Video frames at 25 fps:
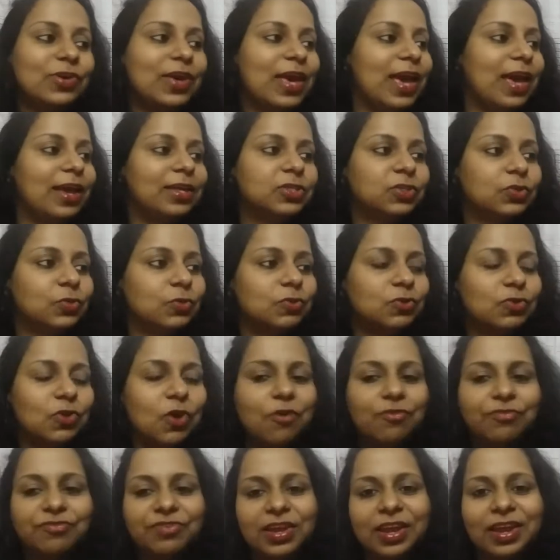your hair so
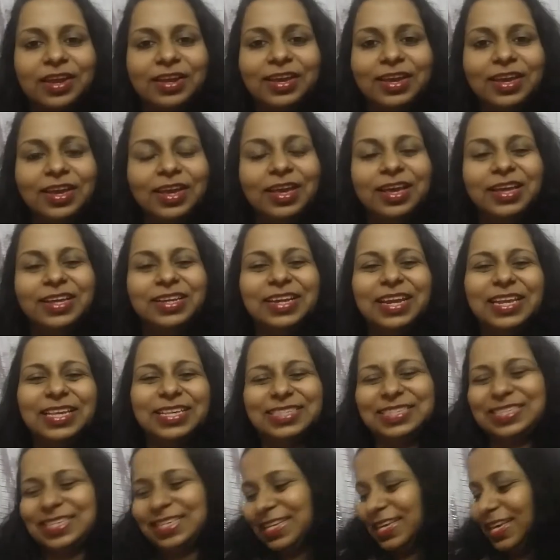soft and
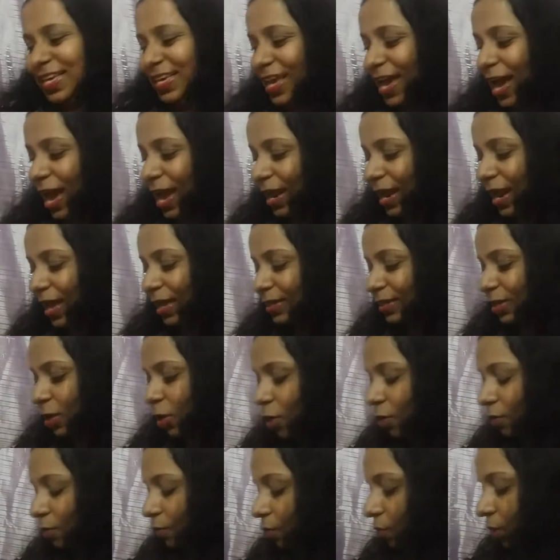like silky. I like
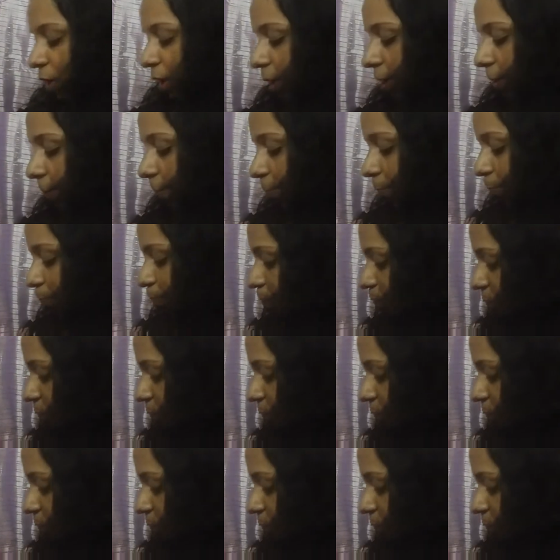the